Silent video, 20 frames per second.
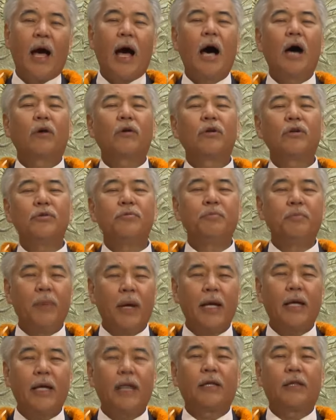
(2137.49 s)
How do you
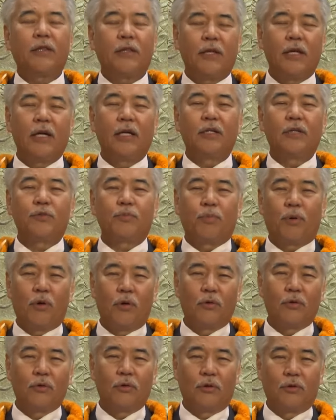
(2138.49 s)
make things
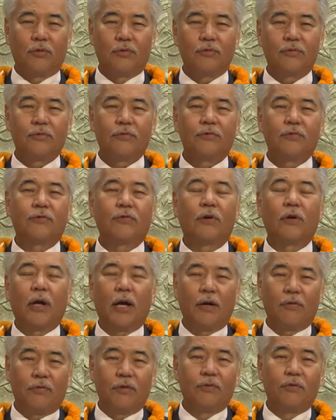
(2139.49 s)
pono
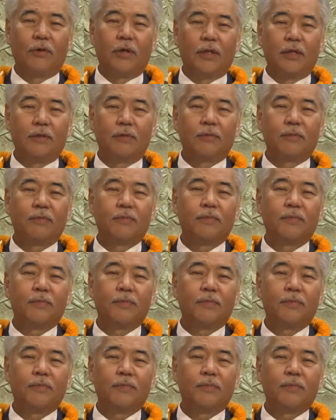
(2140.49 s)
for everyone?